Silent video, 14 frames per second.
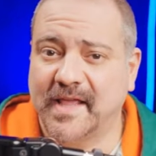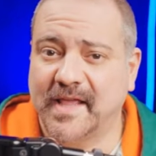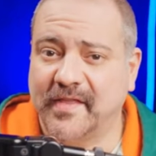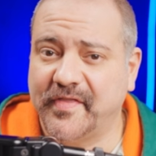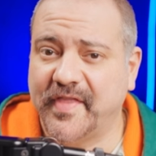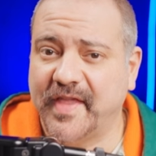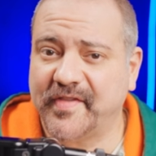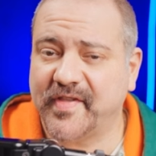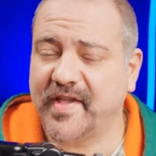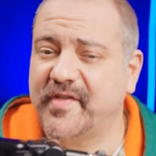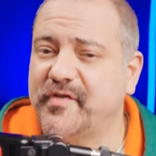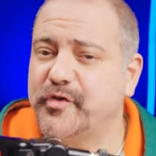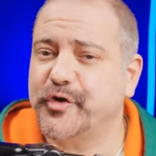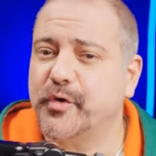This
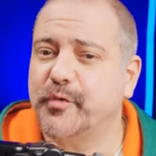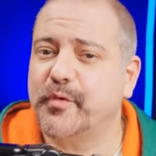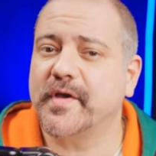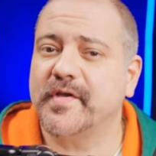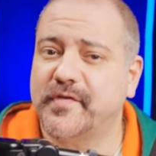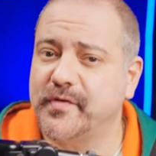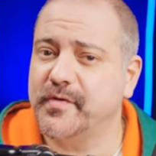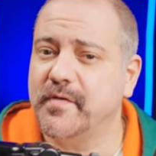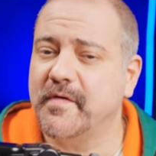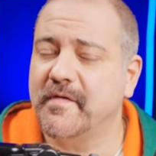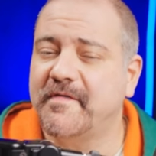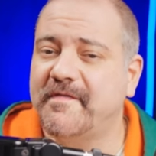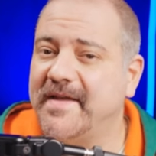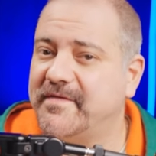is Joe Rogan's new
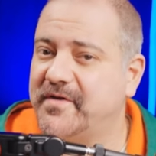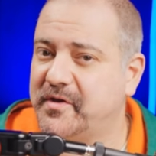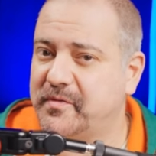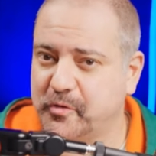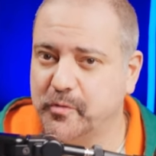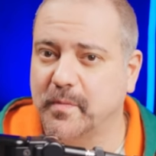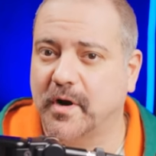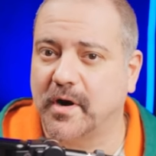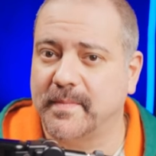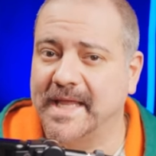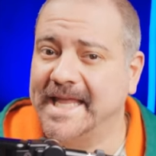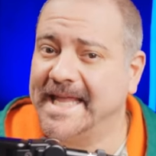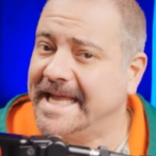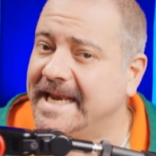favorite boom arm.
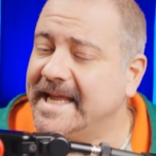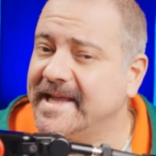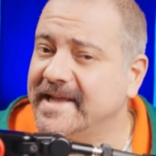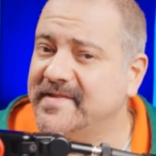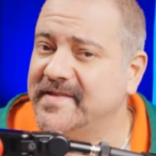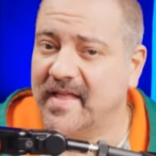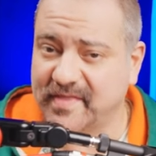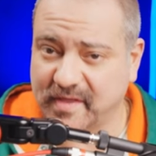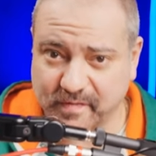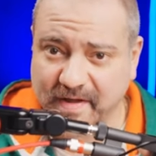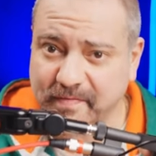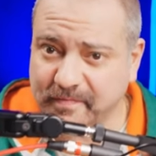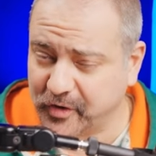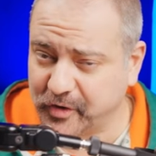It is the
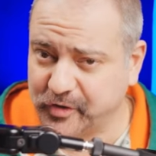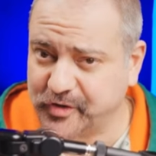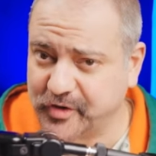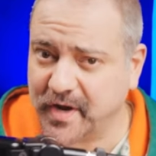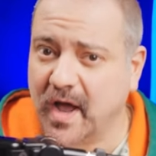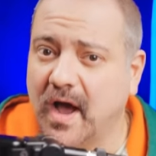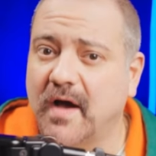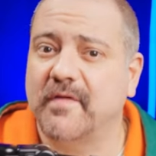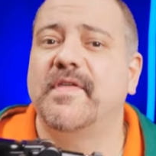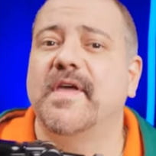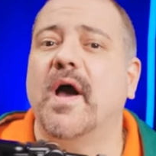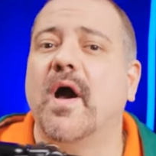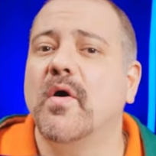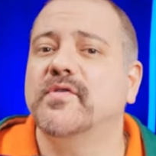red version of
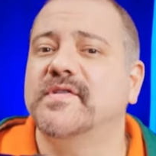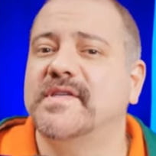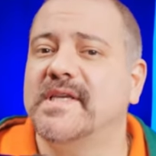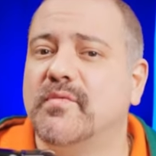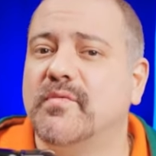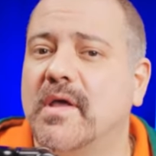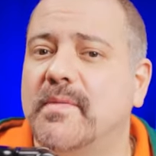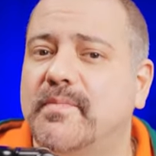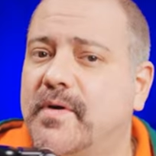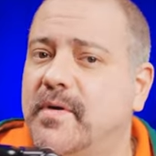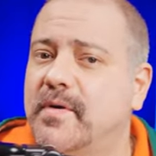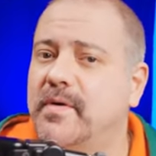the OC White Pro.